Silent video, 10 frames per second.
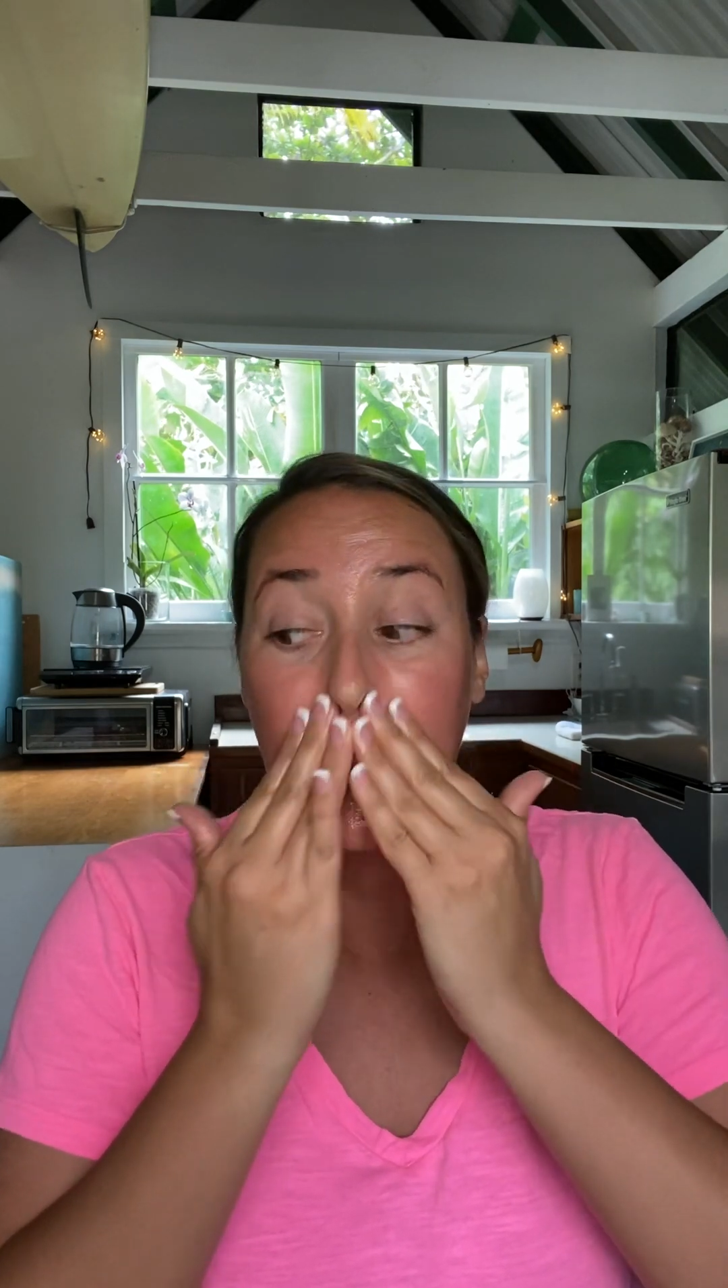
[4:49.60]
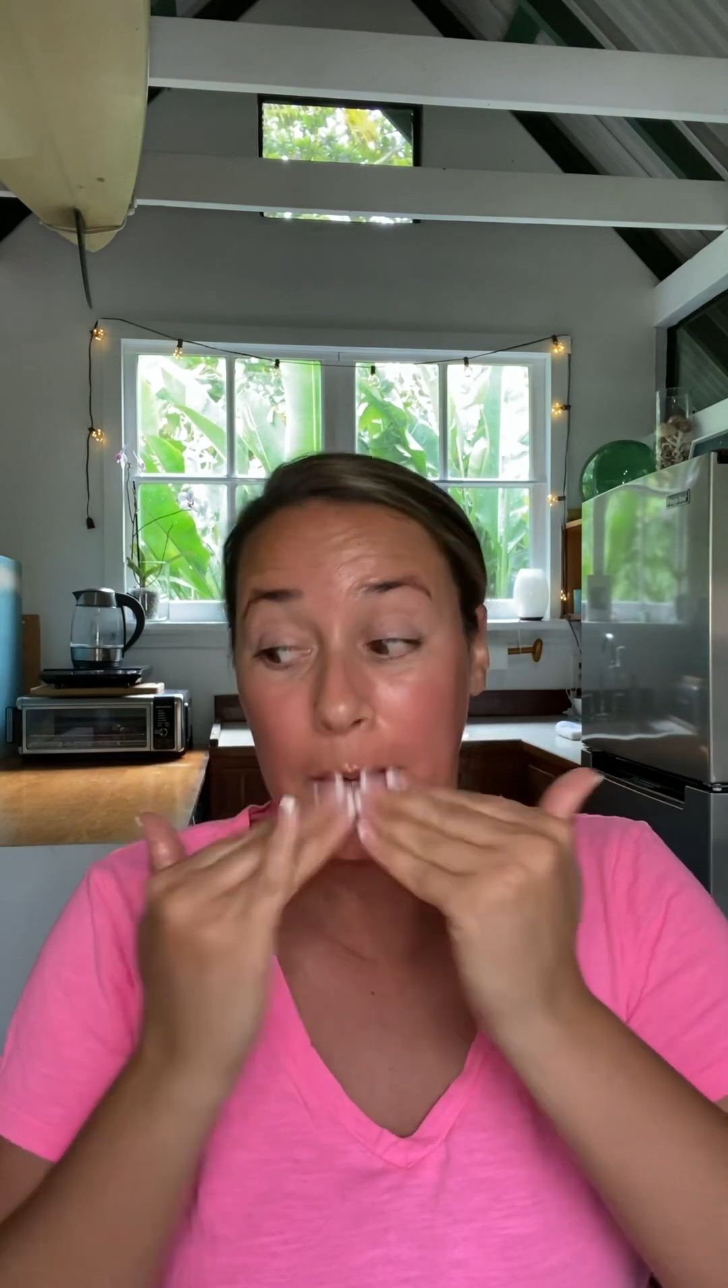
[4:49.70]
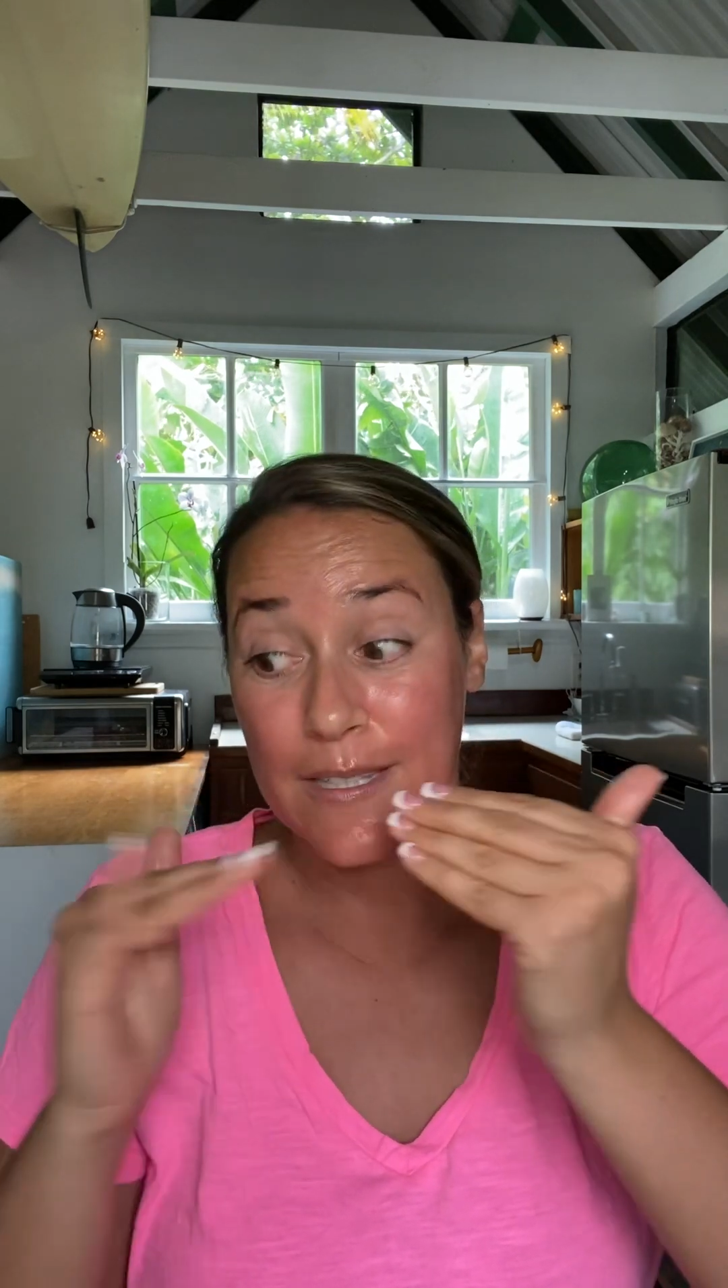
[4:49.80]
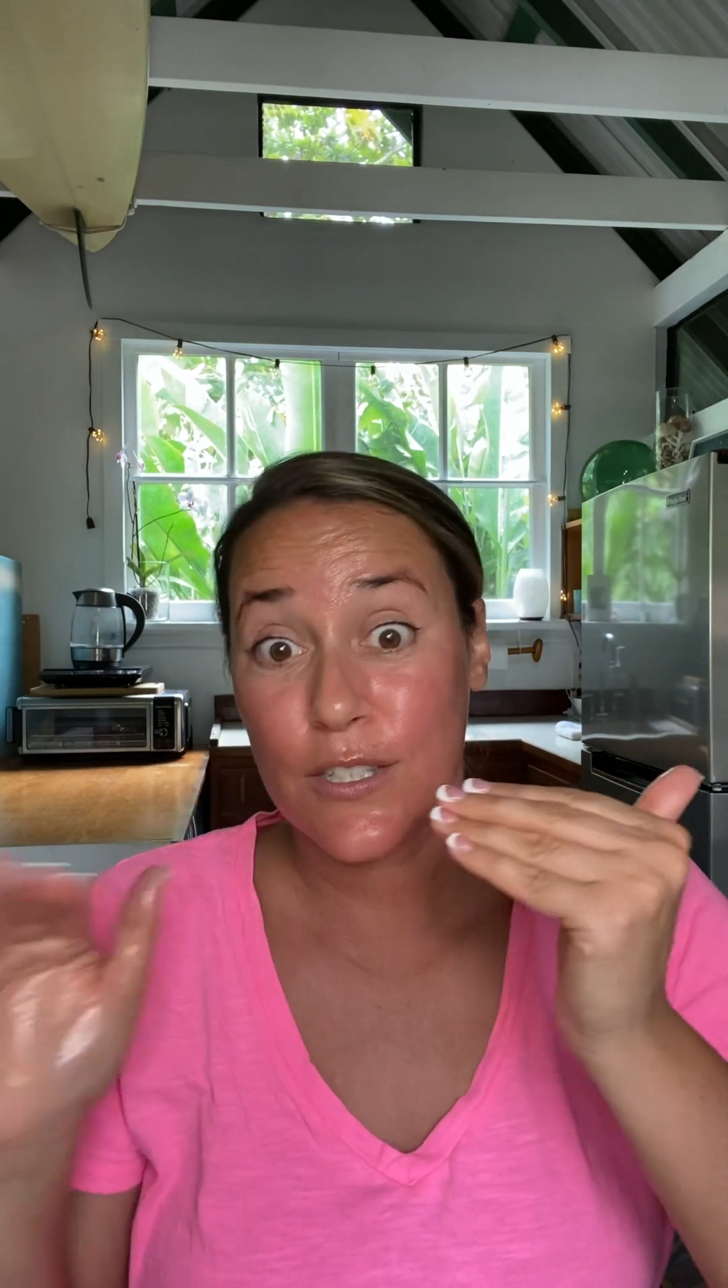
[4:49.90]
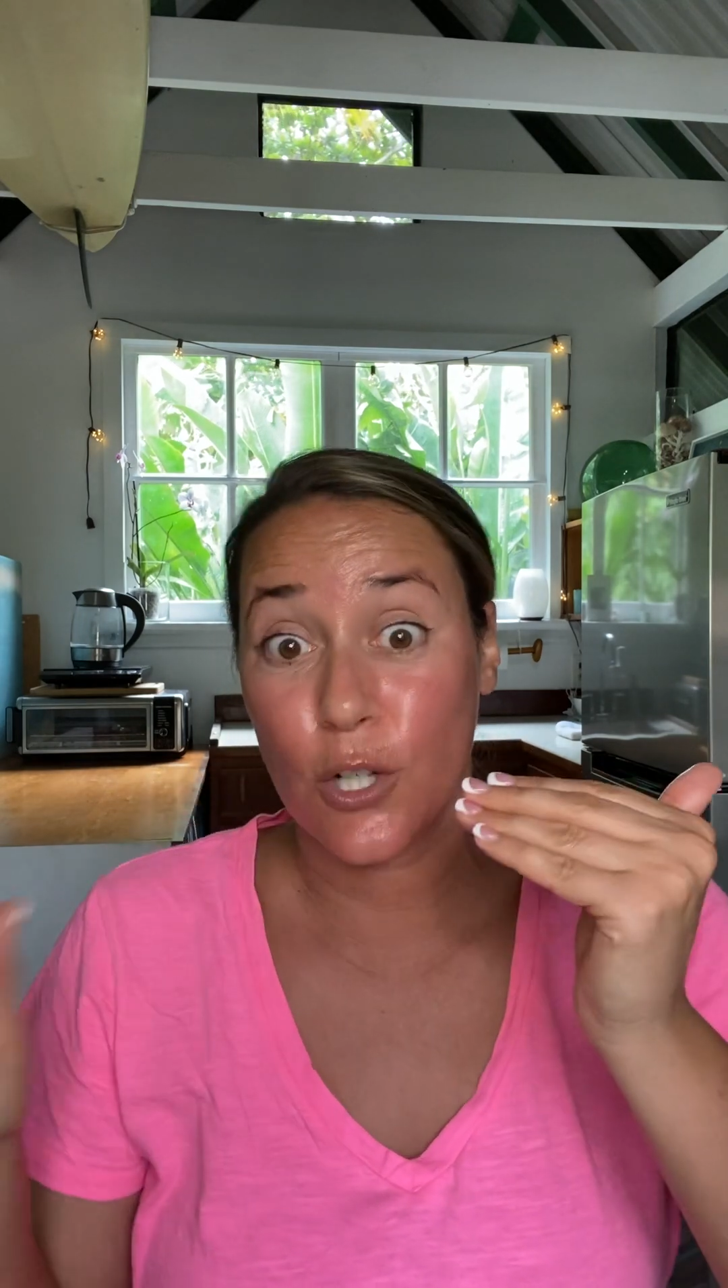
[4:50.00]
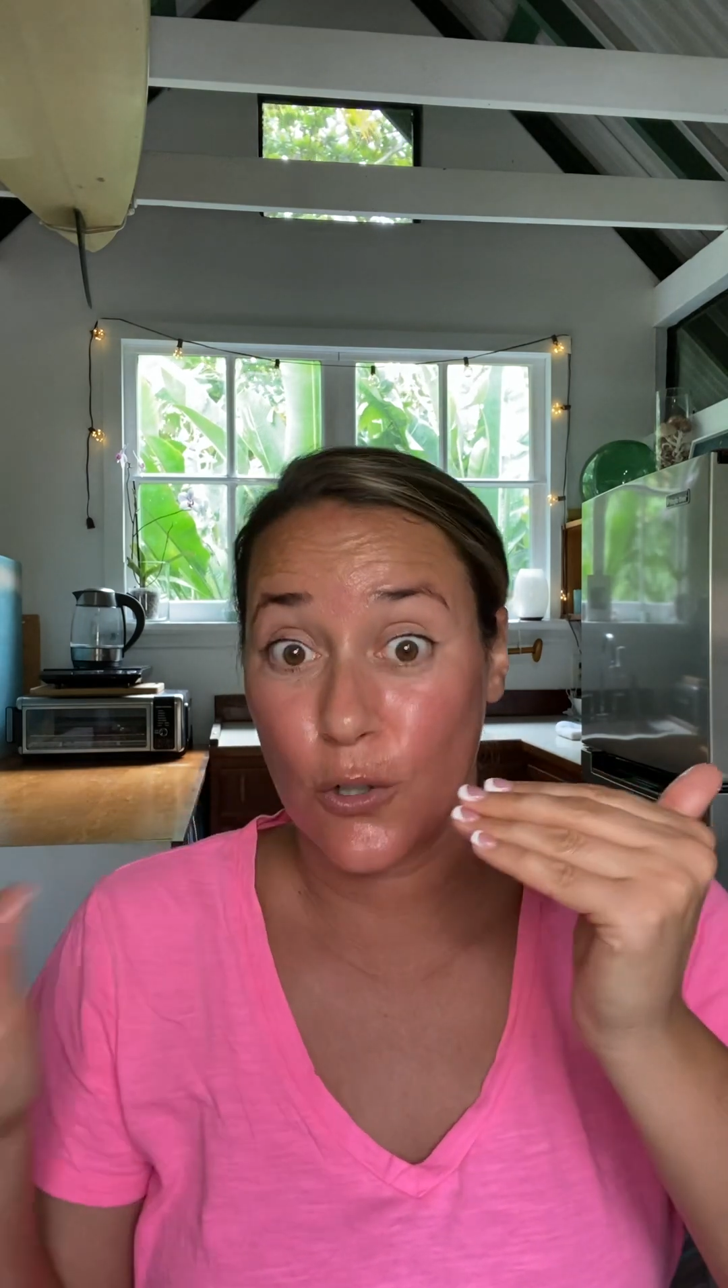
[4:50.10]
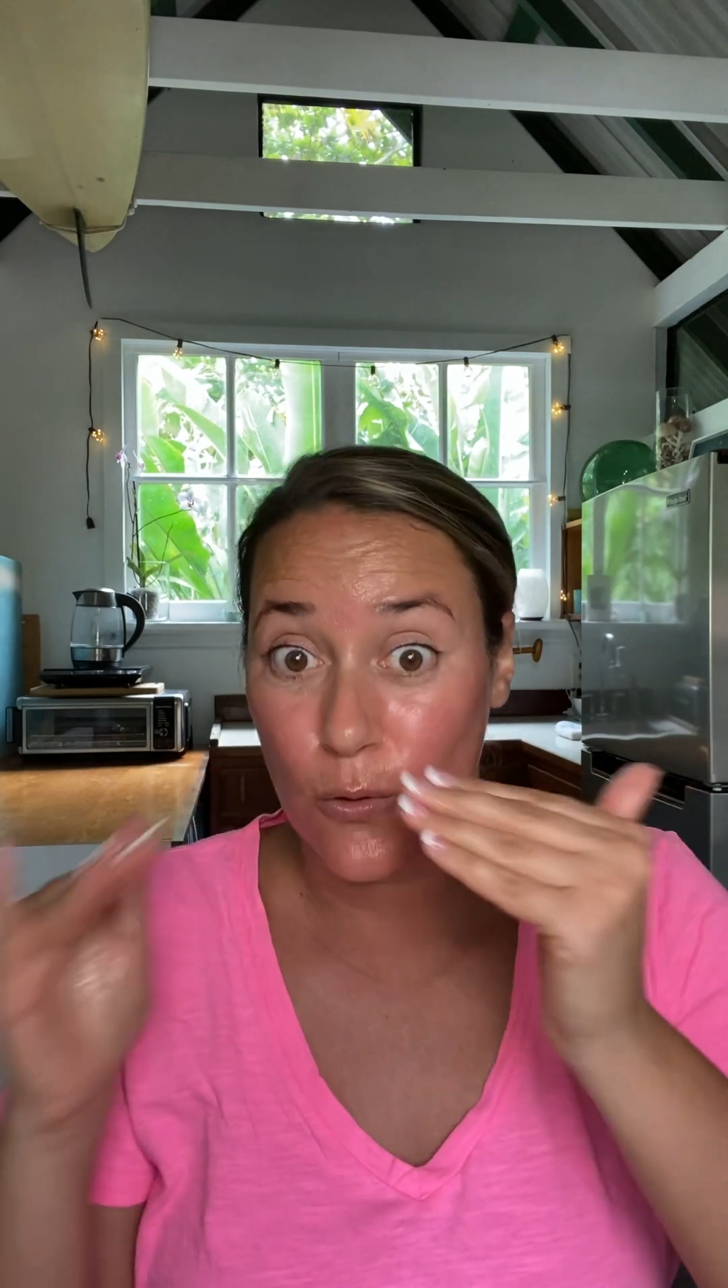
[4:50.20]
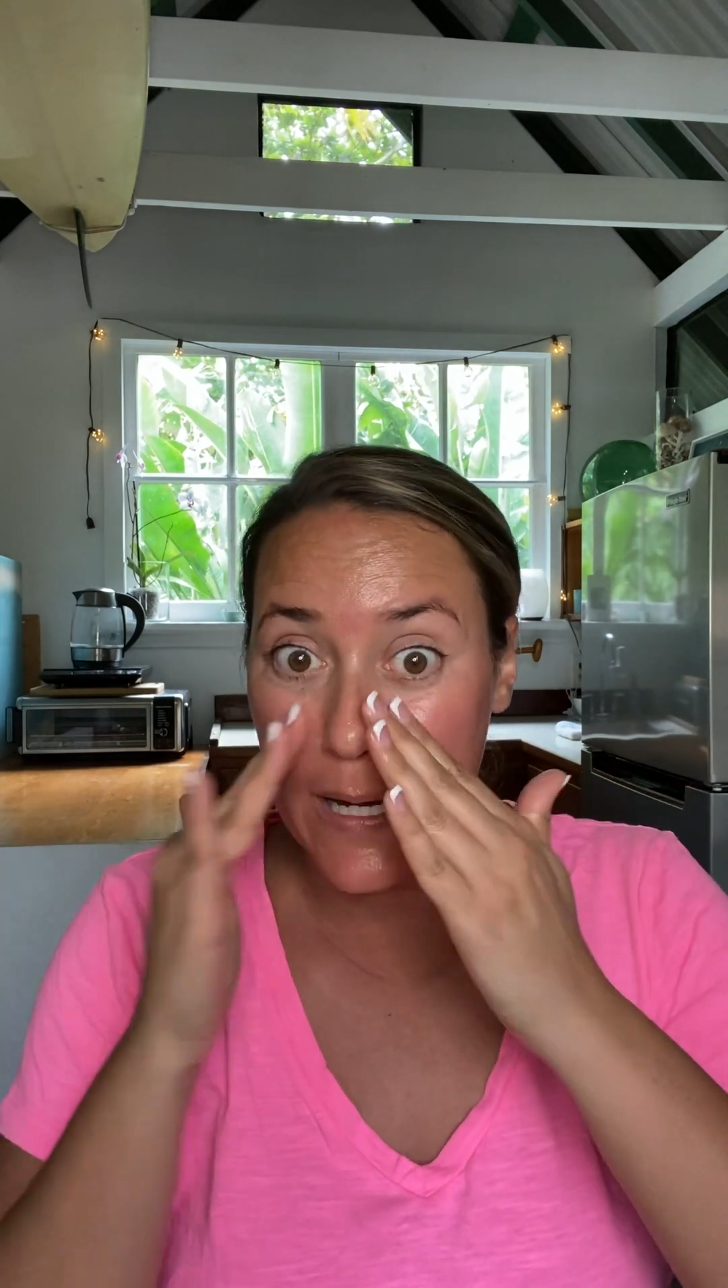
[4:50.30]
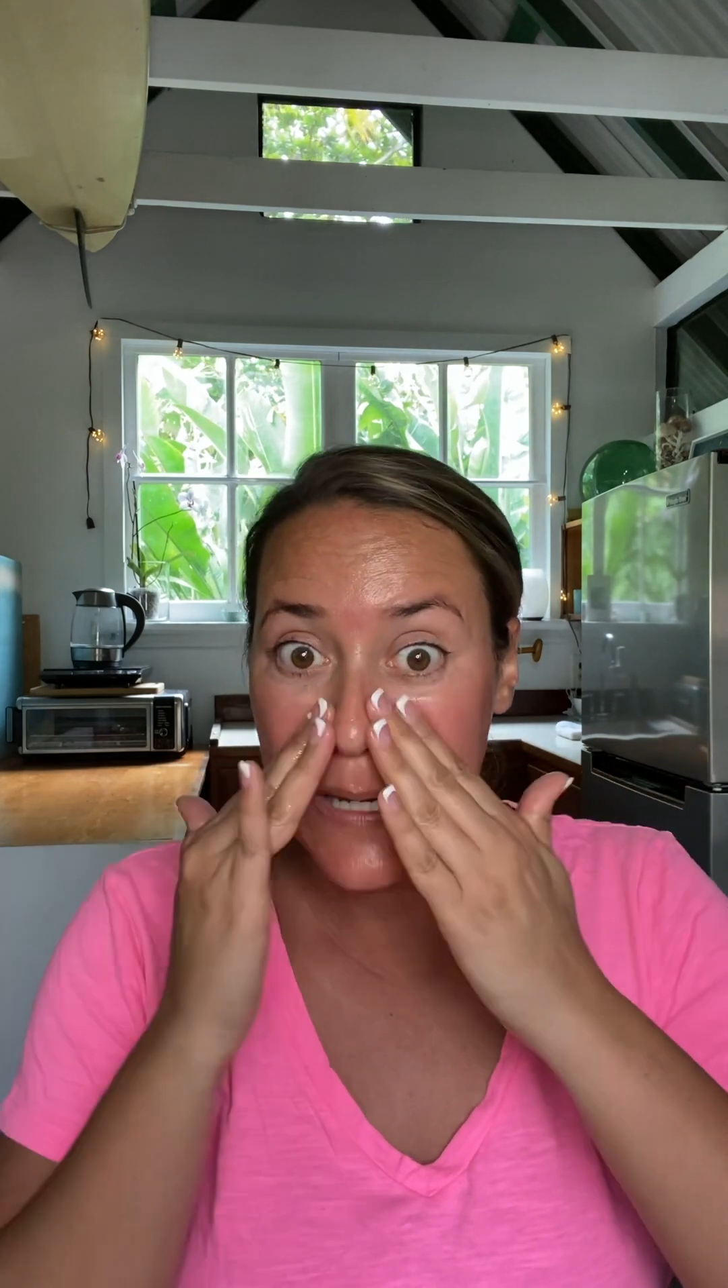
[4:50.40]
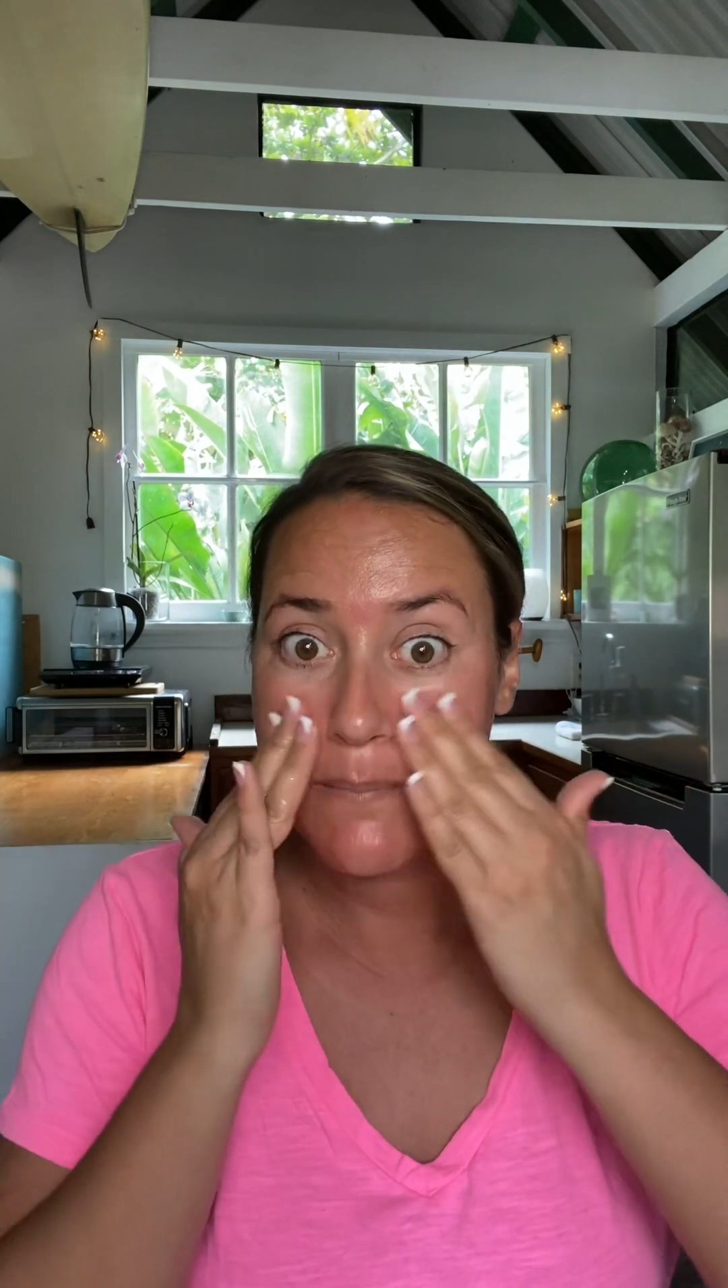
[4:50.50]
This is a great